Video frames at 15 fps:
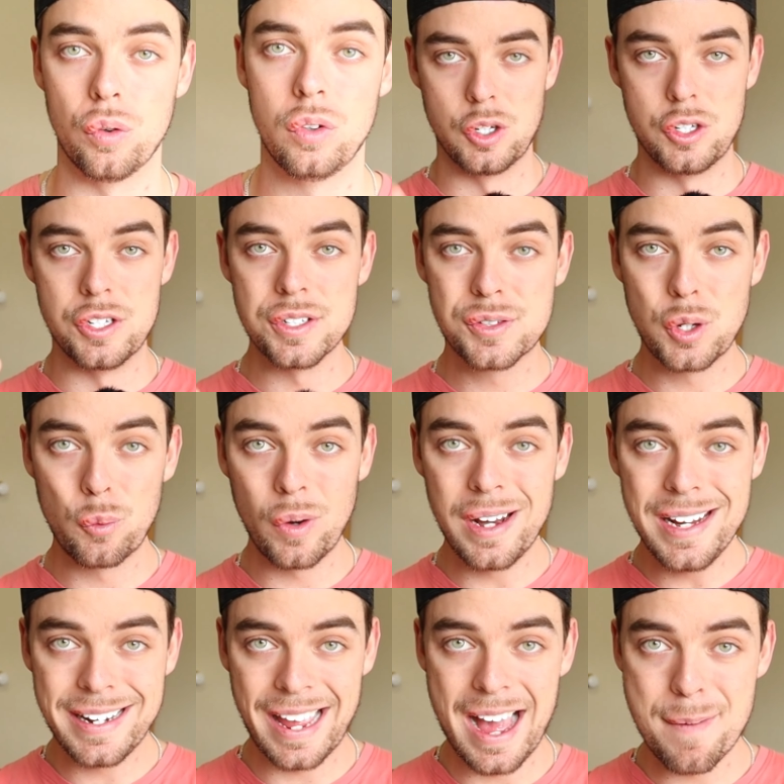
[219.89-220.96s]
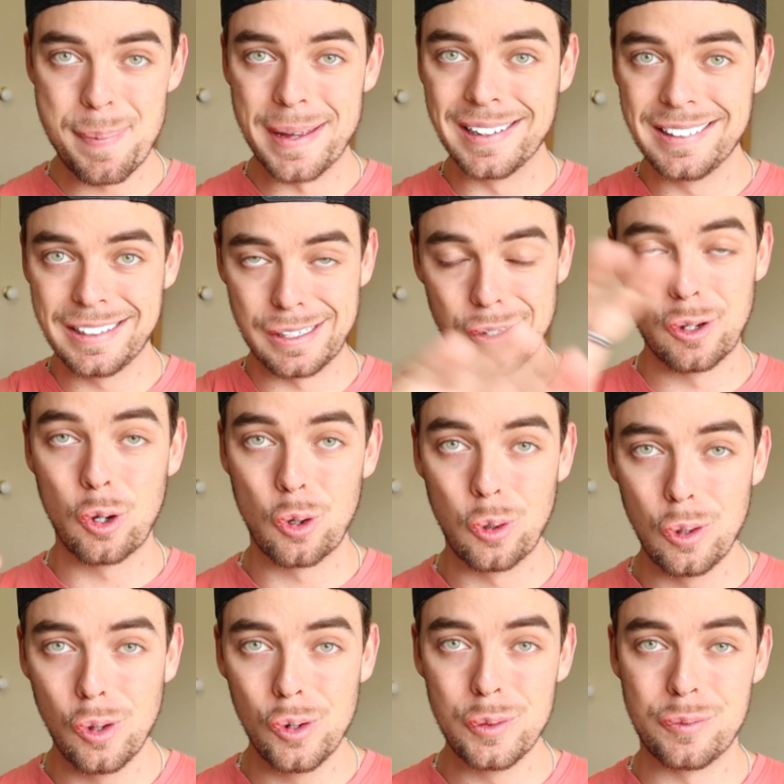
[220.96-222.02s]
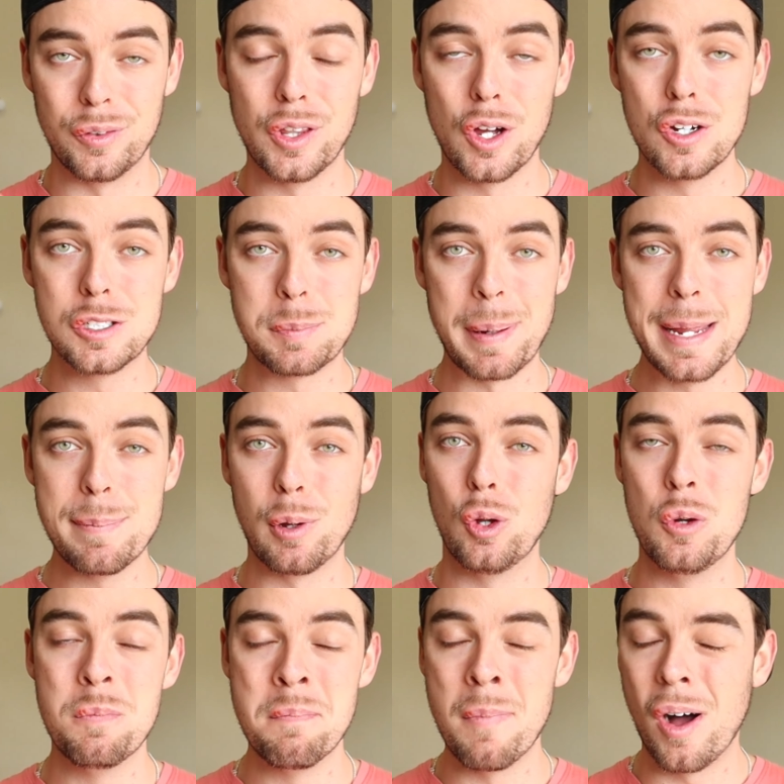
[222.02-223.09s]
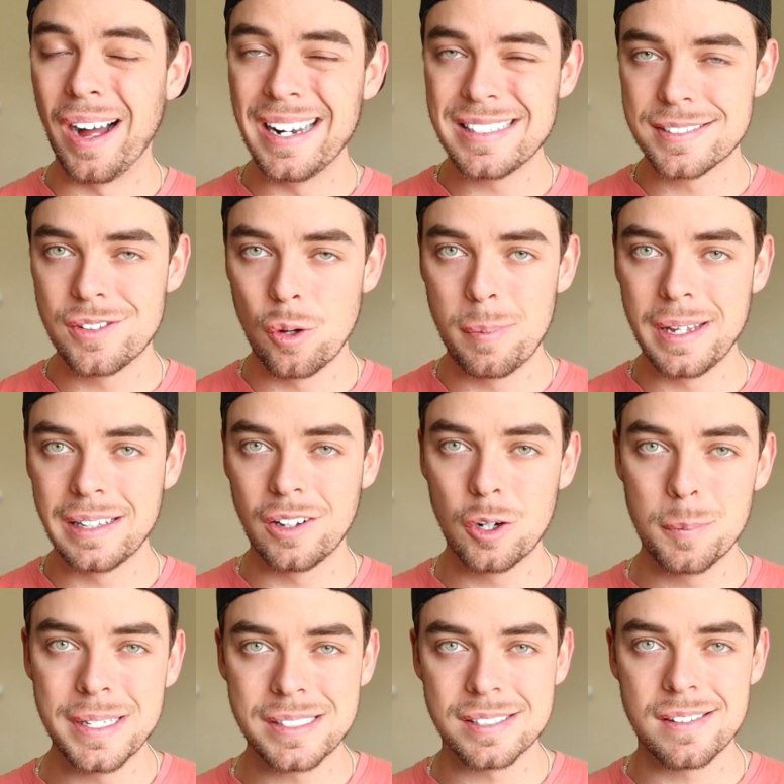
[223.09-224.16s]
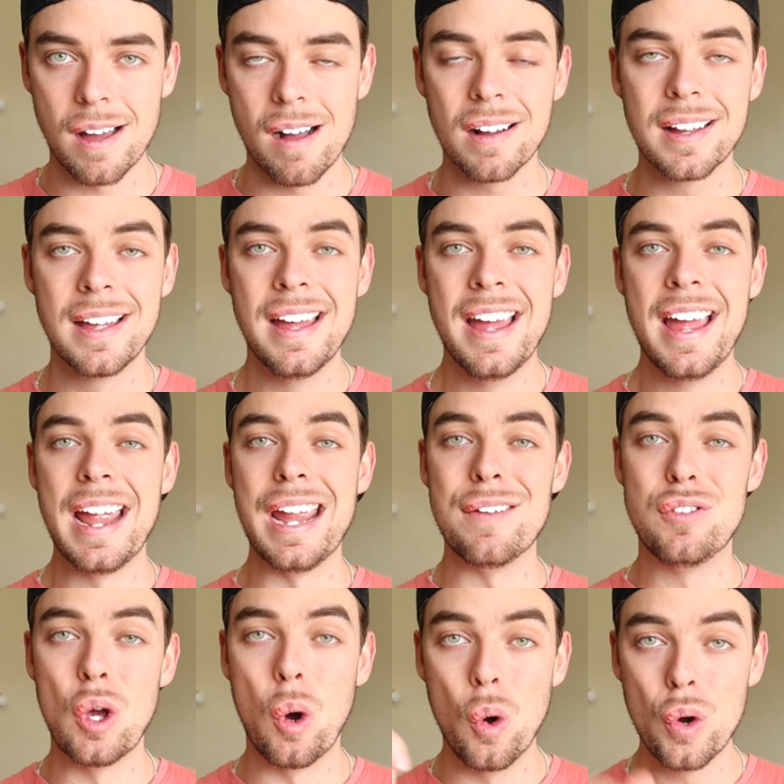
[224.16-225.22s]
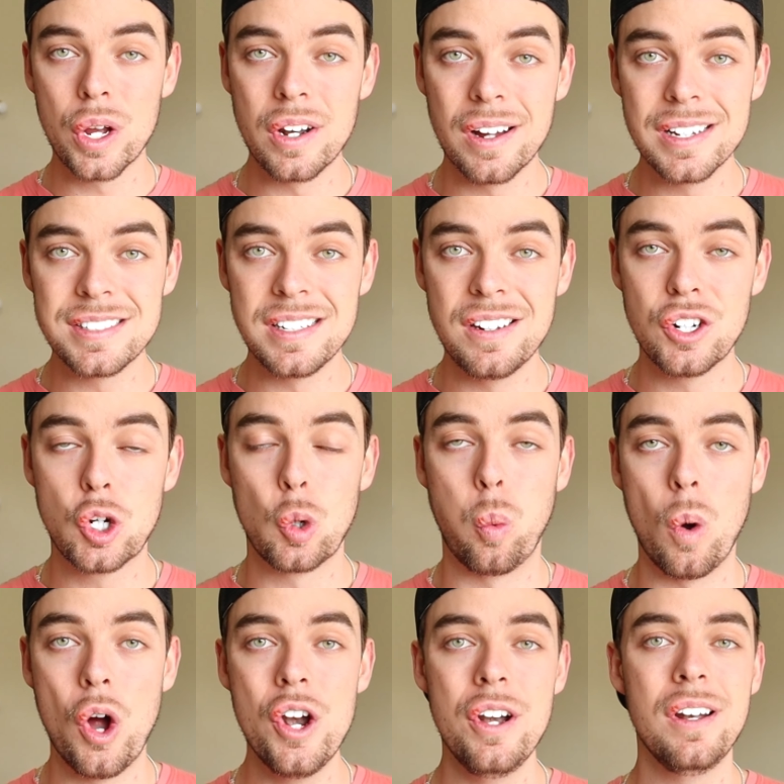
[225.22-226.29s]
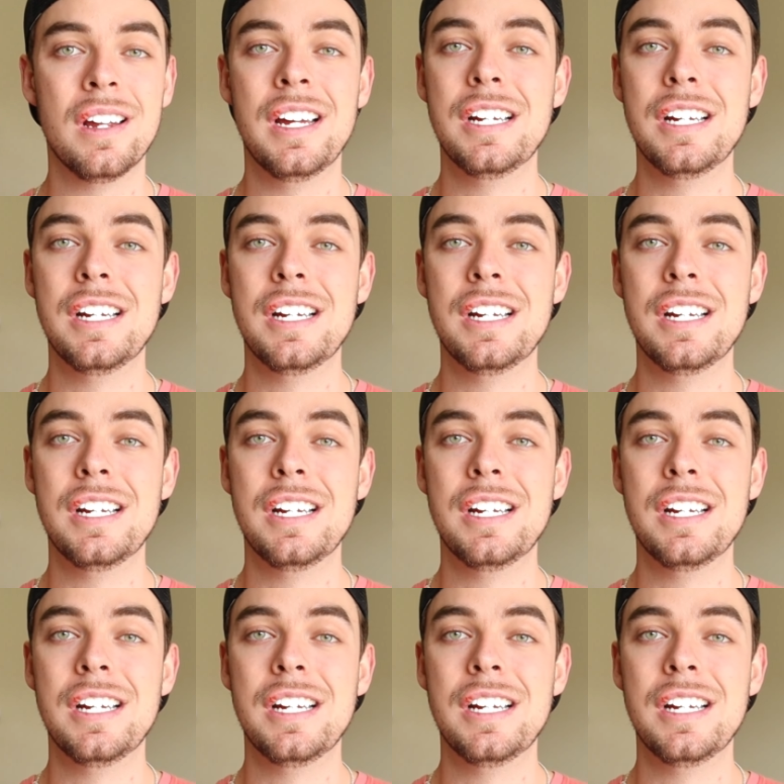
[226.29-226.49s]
So just to recap and conclude, for those people who might still be a little bit stuck, if you're organizing a quote,